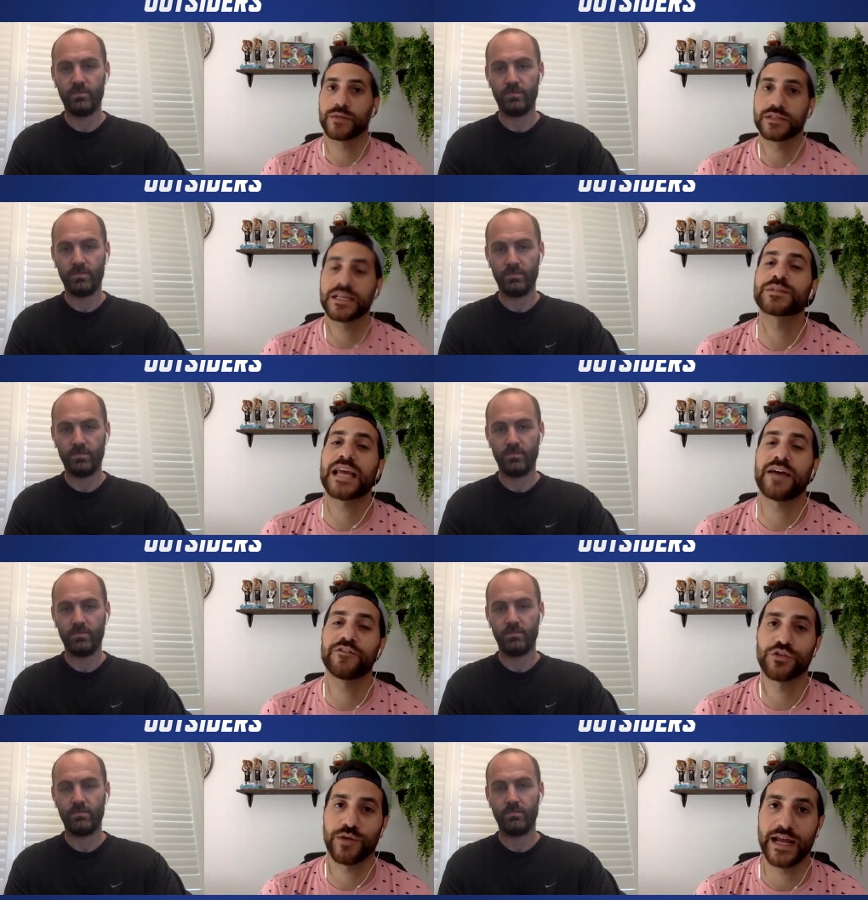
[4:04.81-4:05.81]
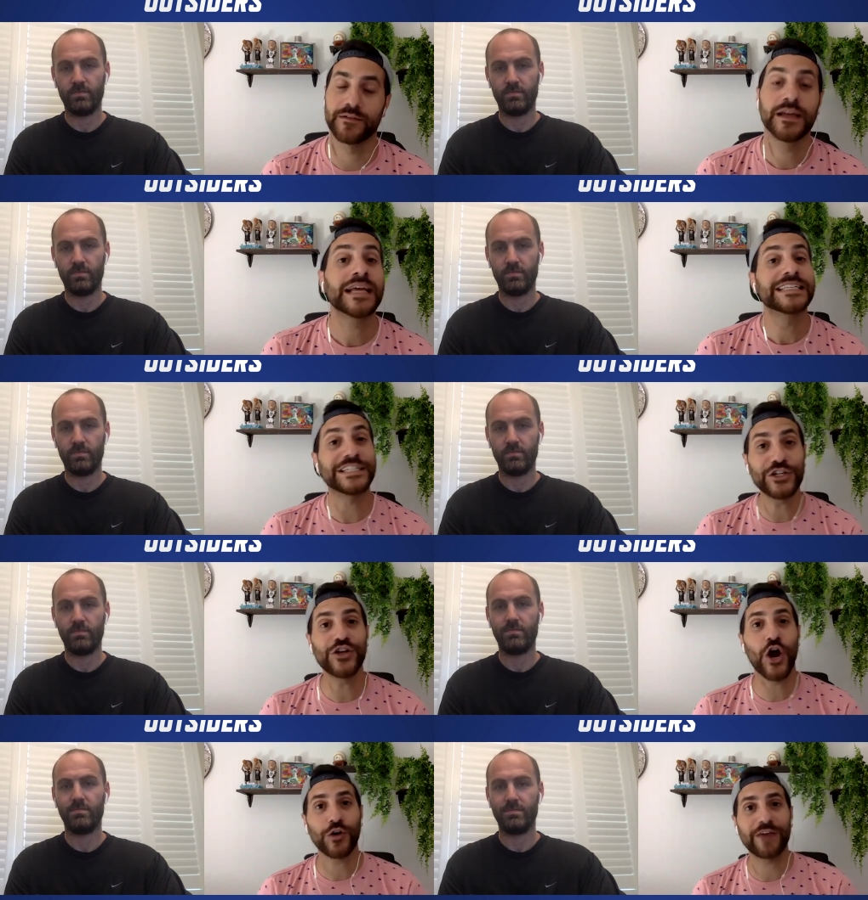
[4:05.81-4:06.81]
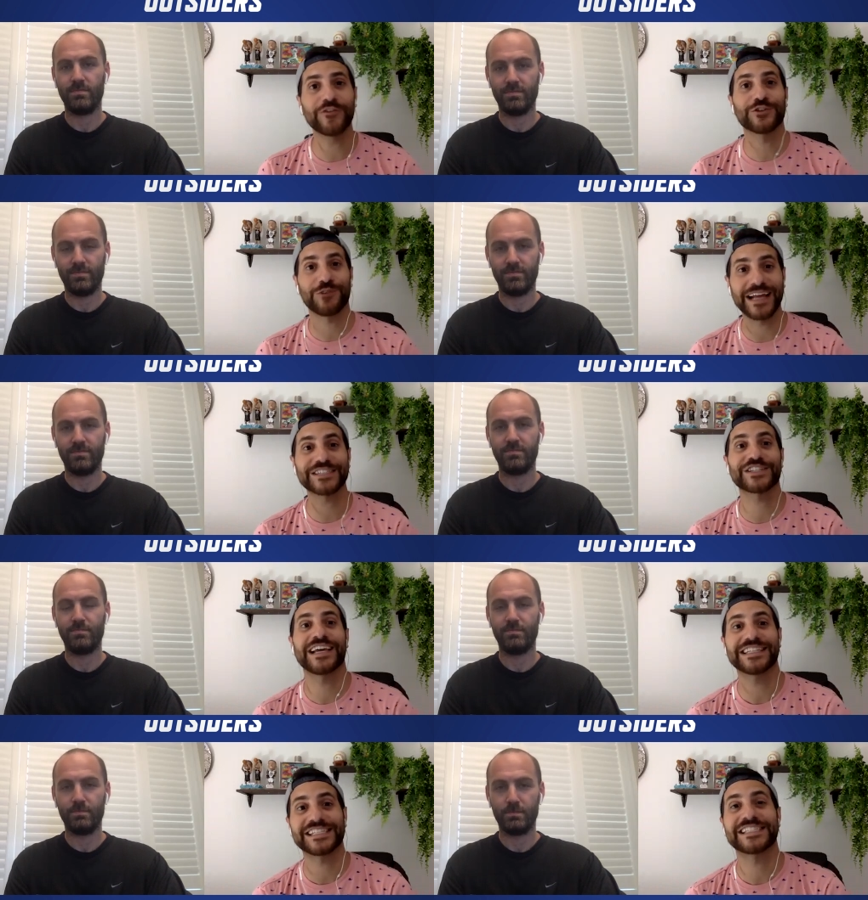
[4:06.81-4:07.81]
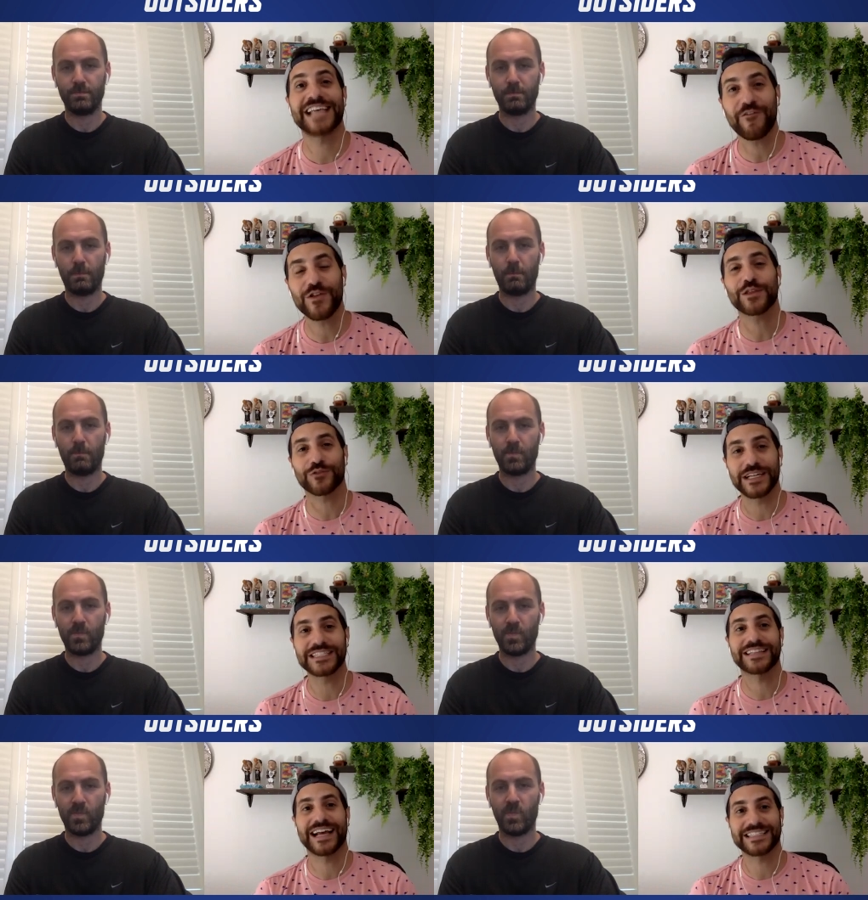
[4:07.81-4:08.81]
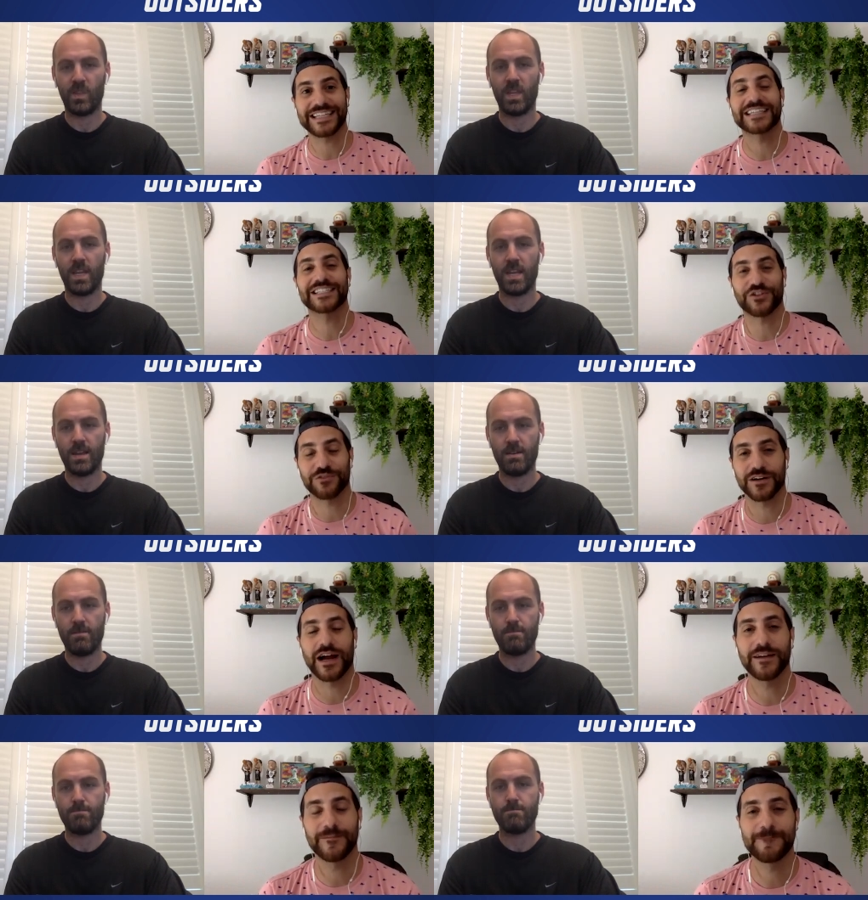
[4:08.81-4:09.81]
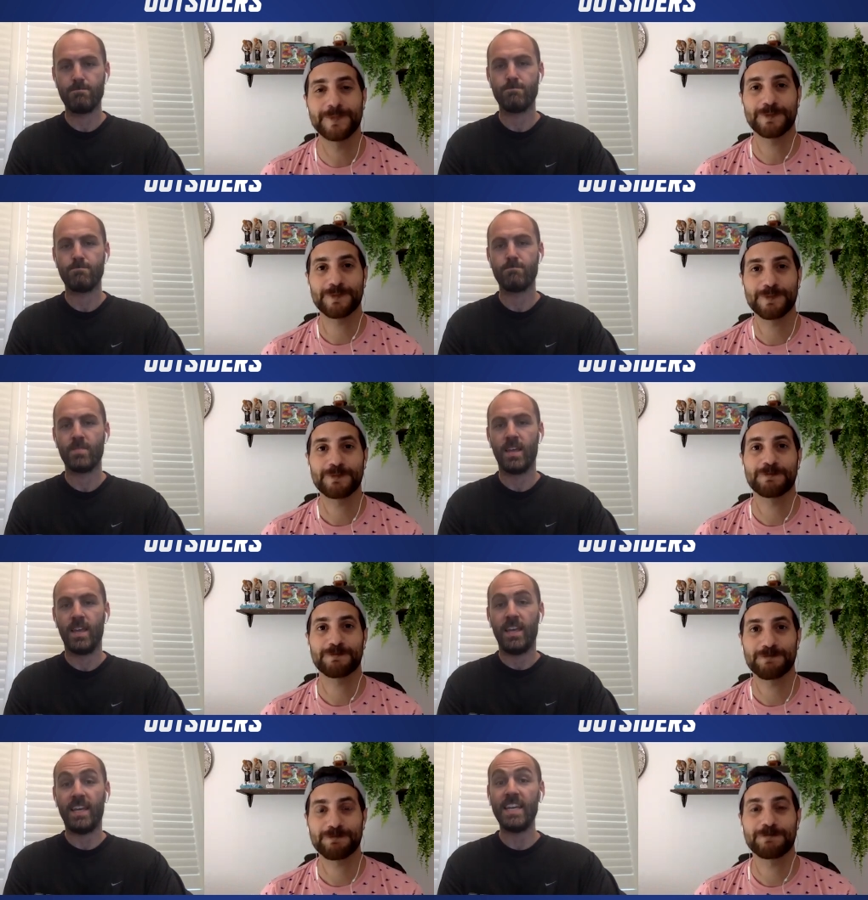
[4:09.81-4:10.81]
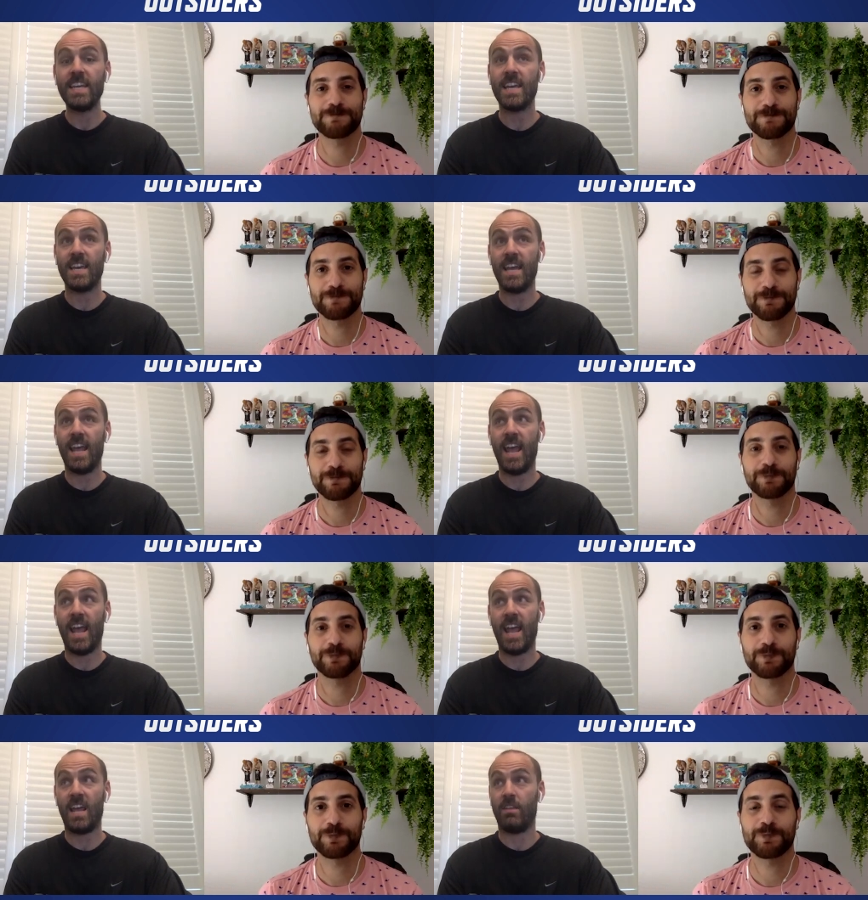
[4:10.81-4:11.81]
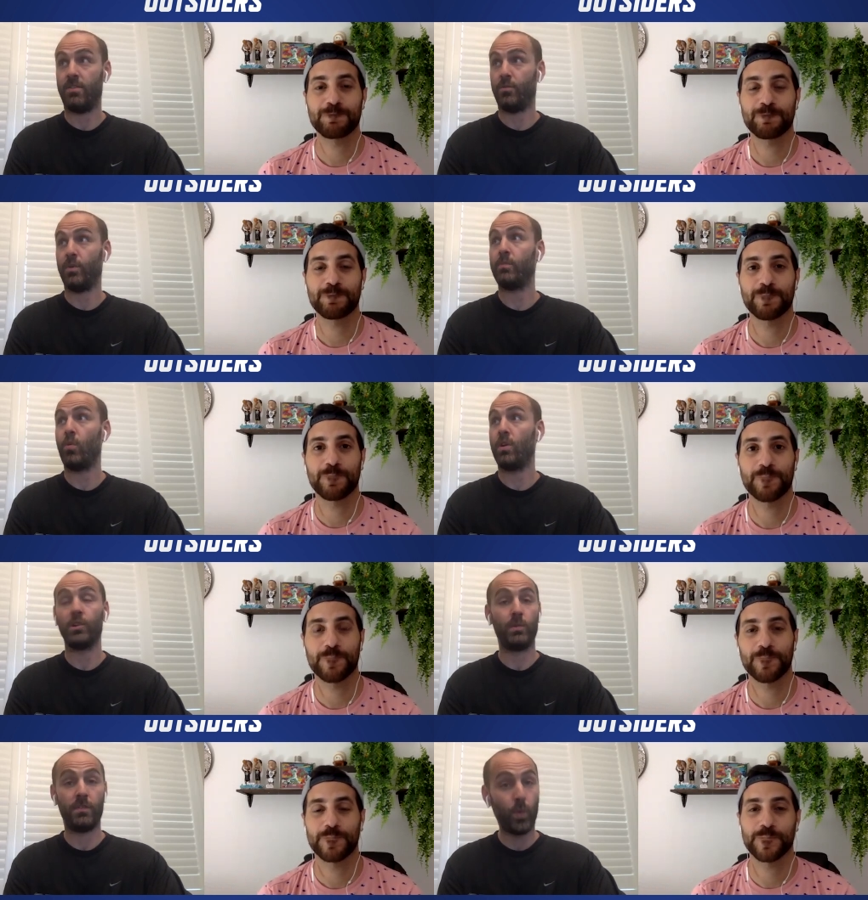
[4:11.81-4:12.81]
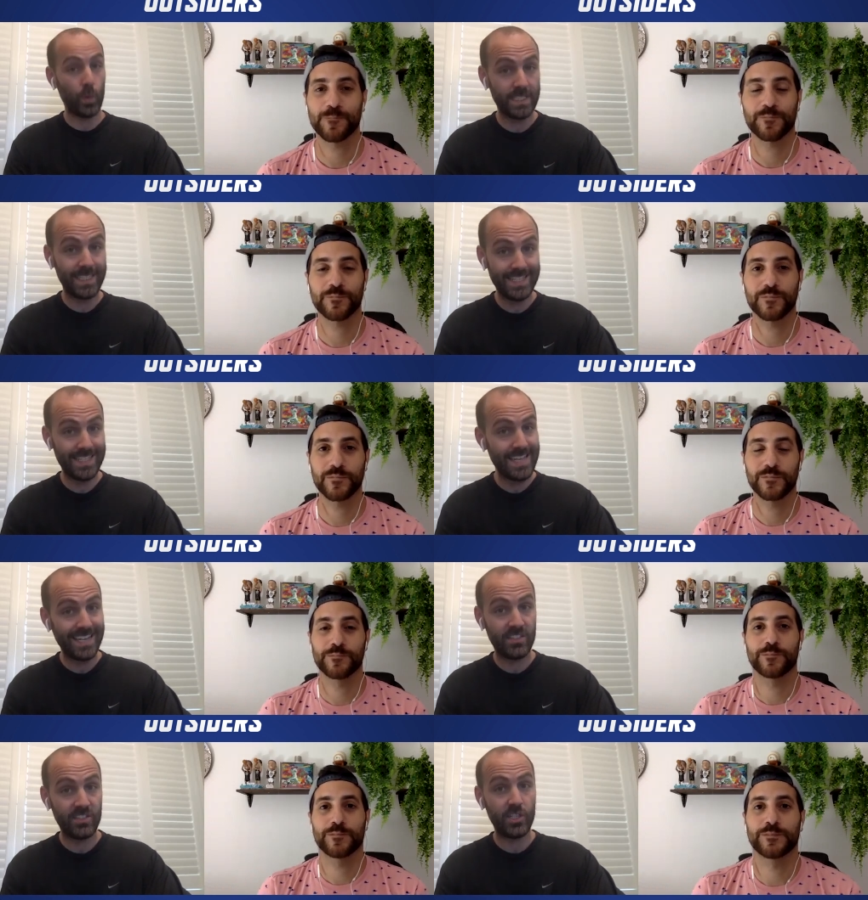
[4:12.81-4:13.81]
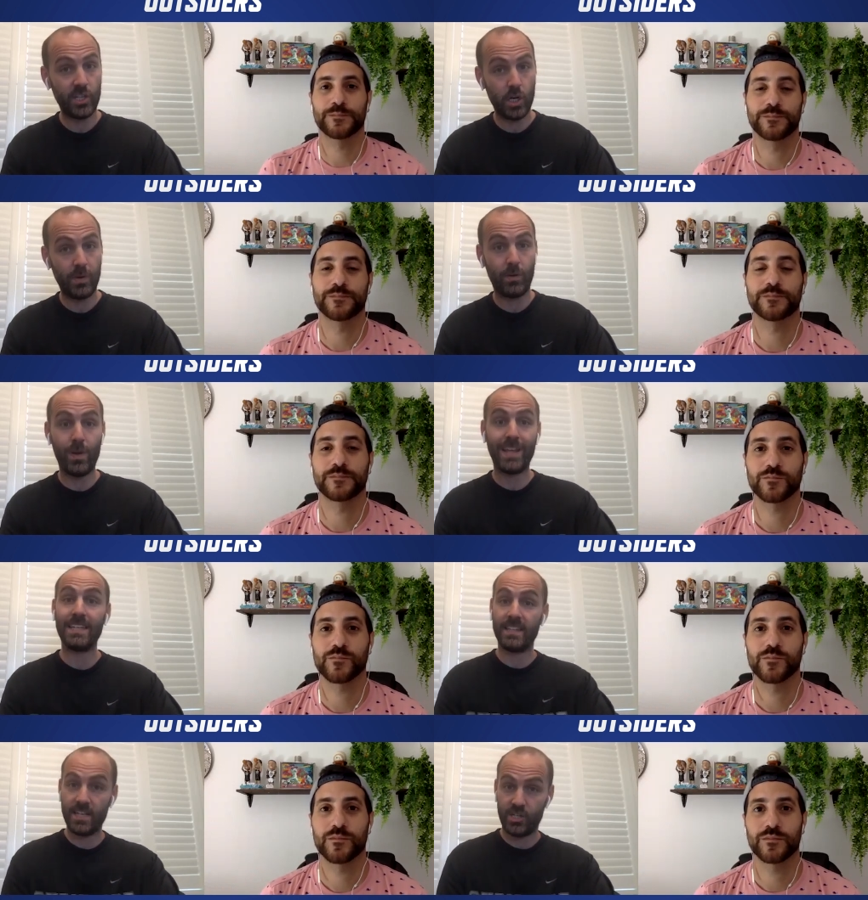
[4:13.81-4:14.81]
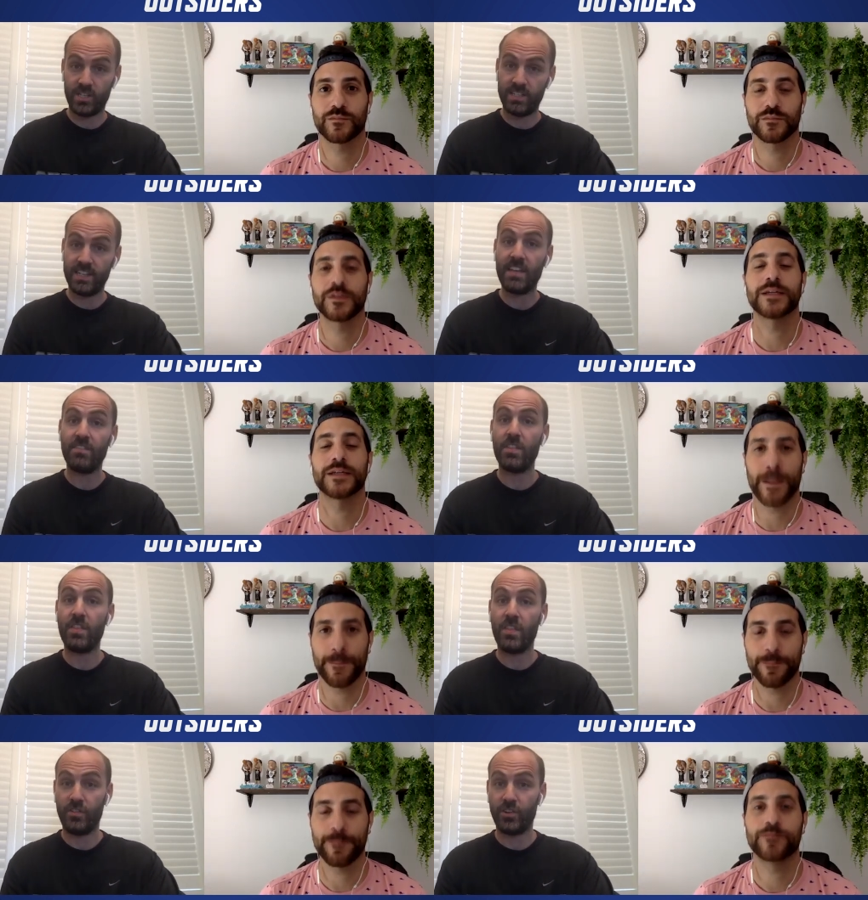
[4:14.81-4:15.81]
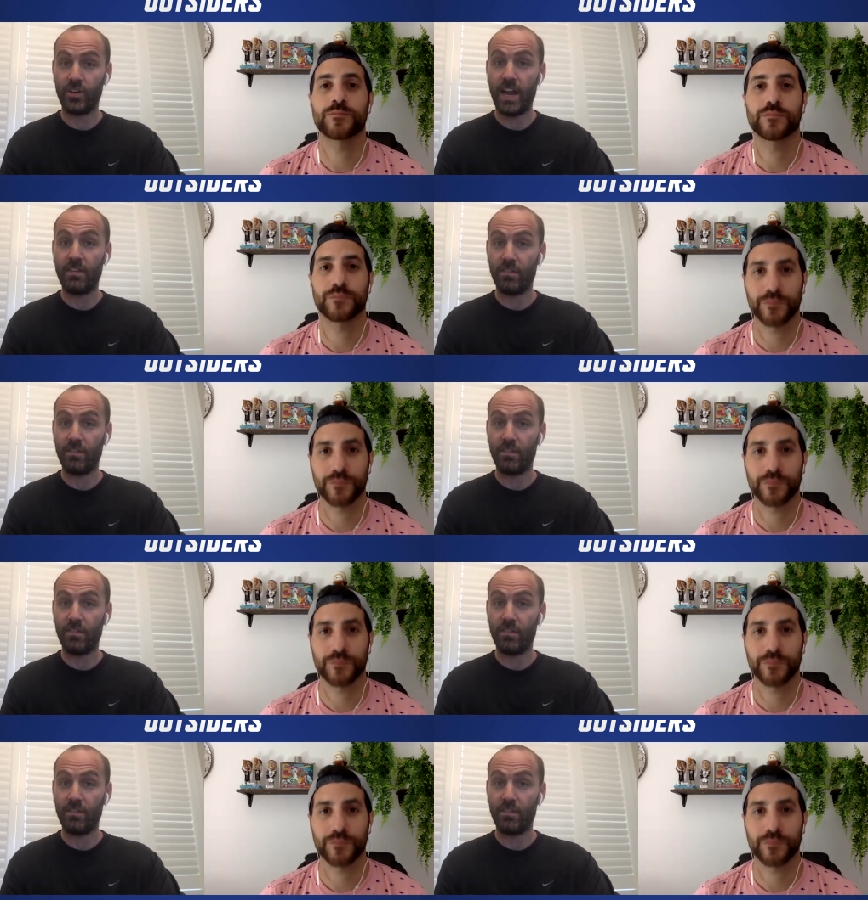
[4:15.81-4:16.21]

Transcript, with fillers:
Speaker 1: His name's Kevin Durant. Did you know Kevin Durant hit 7 threes and that ties his career high?
Speaker 2: He hit a three-pointer with 14 seconds to go in regulation to give the Thunder a